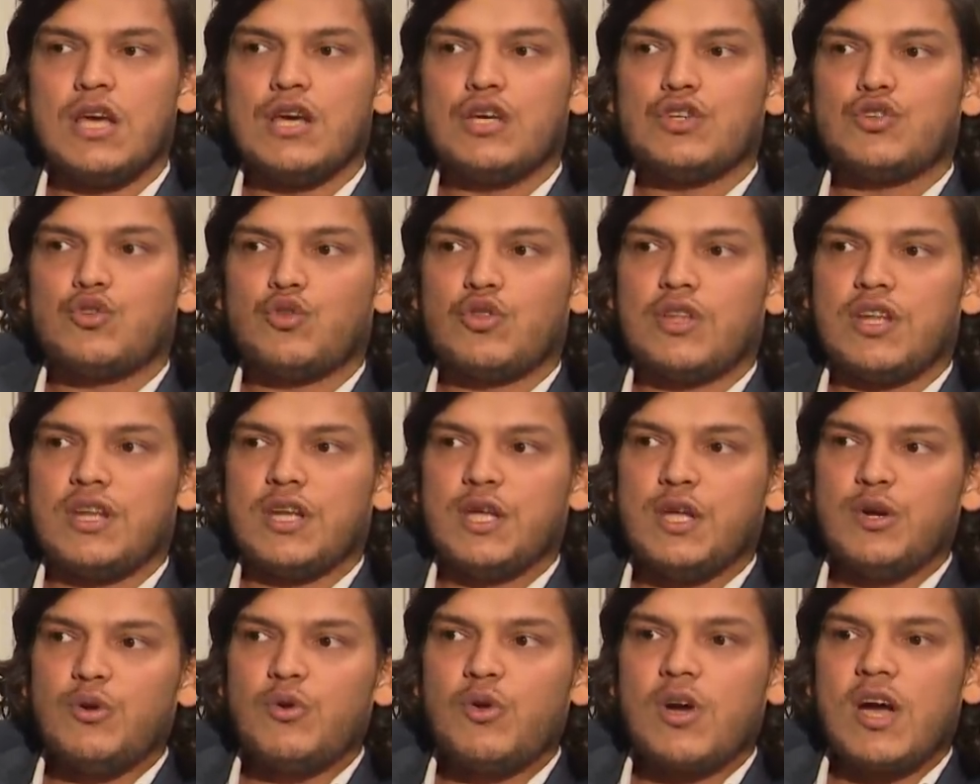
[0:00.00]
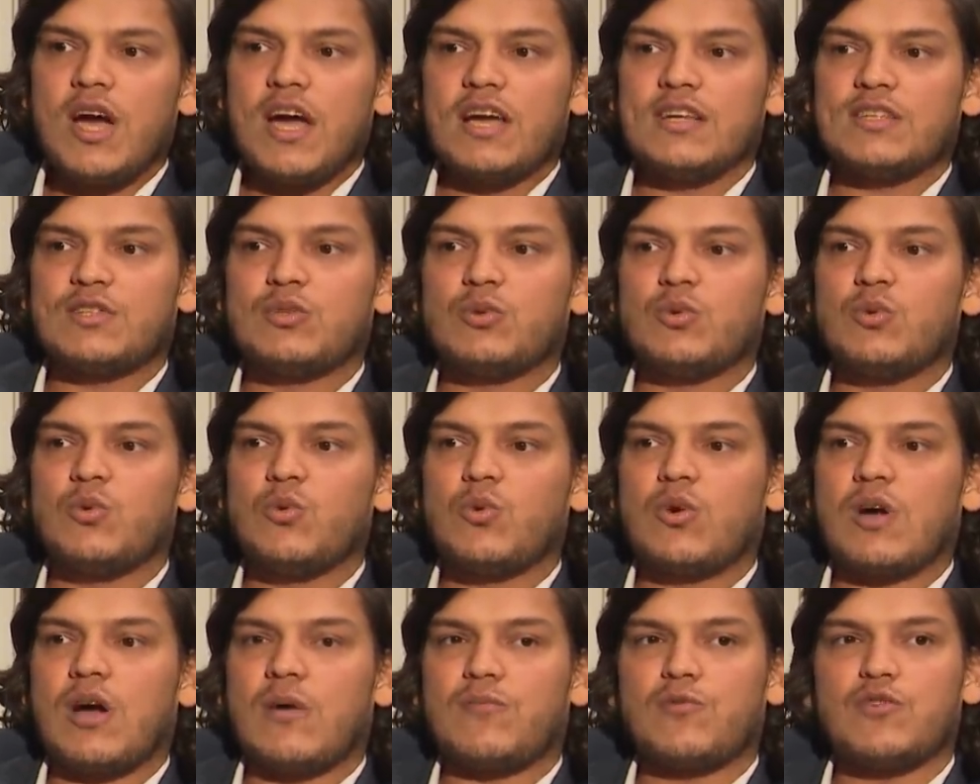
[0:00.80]
So the new guys
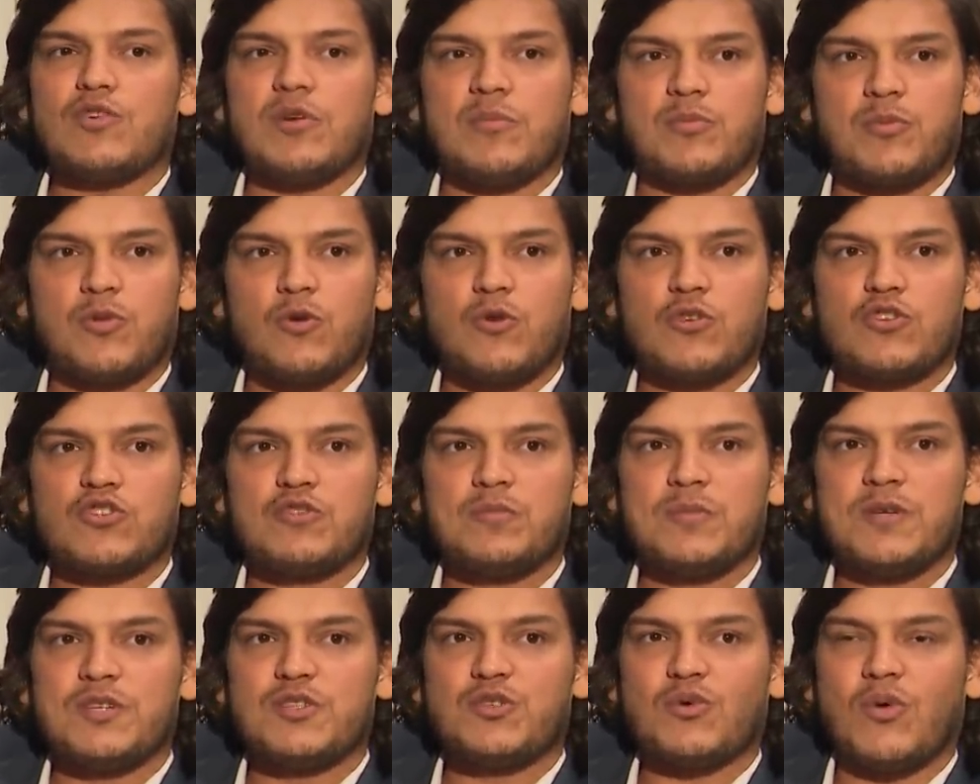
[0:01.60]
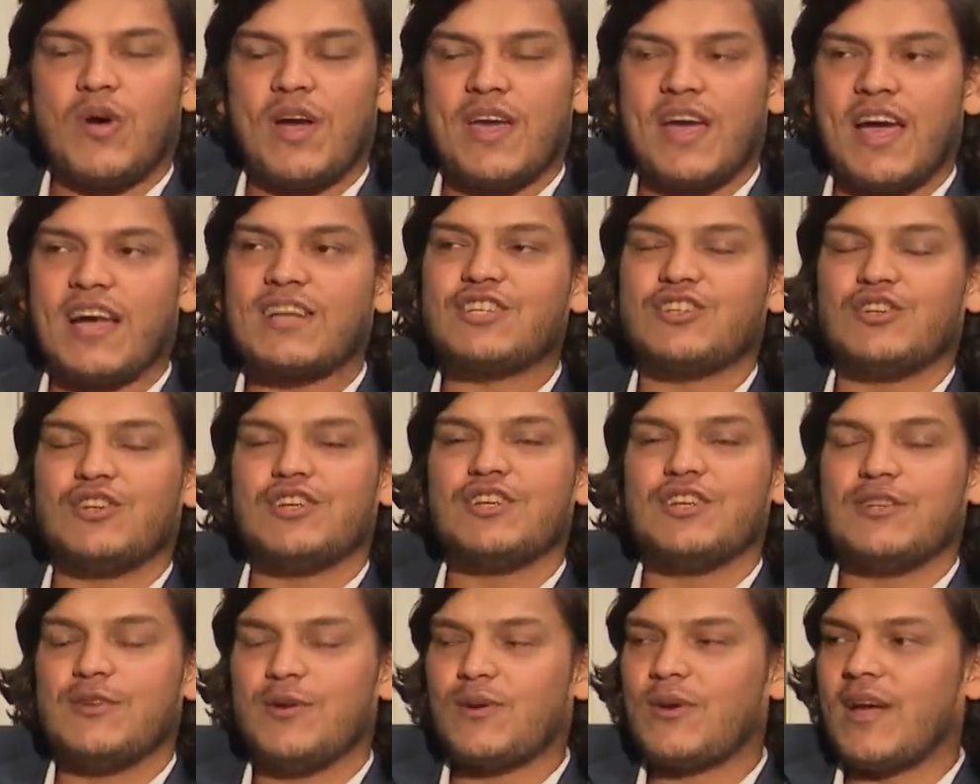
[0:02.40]
who come to approach me, so I
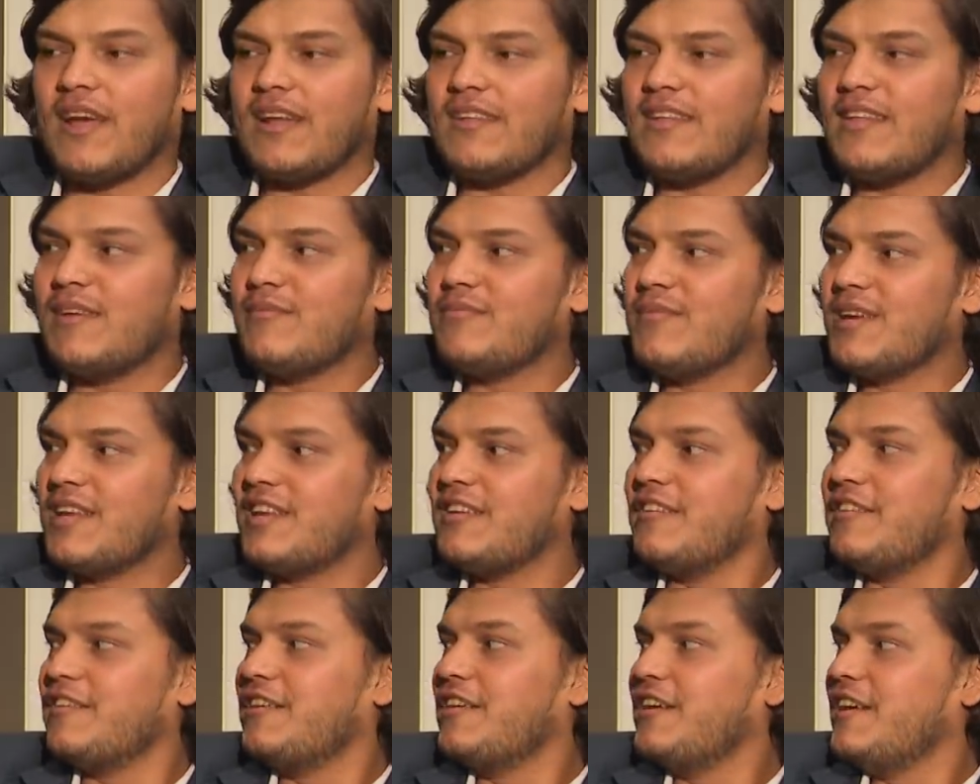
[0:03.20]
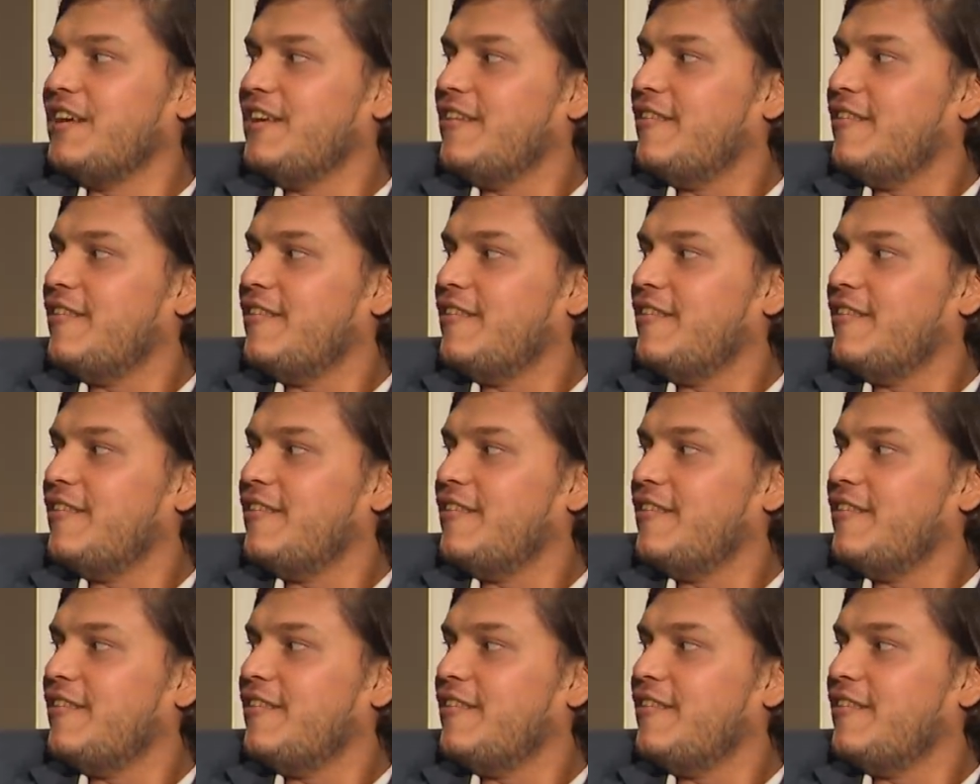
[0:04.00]
actually look at them in a